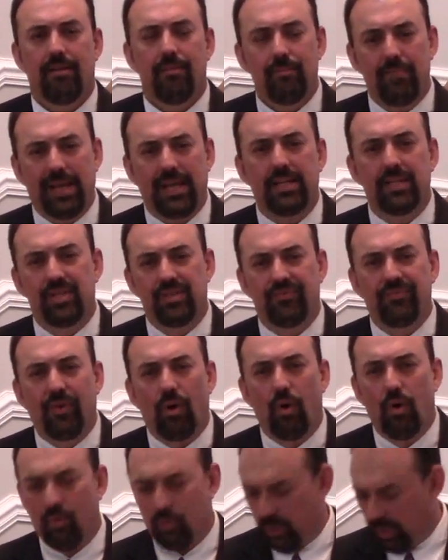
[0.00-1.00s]
man's
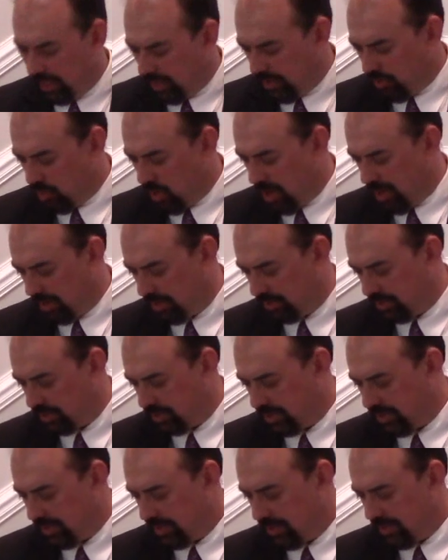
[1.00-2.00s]
fall really
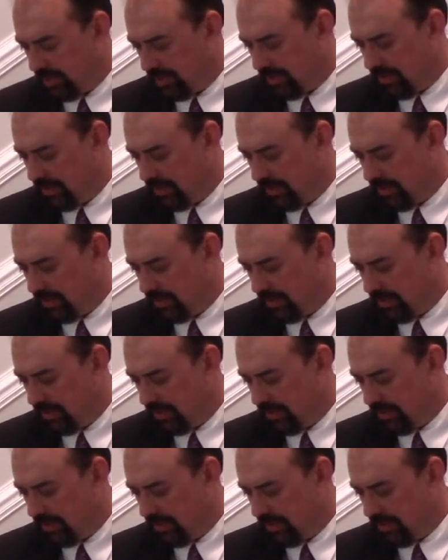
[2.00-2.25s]
was.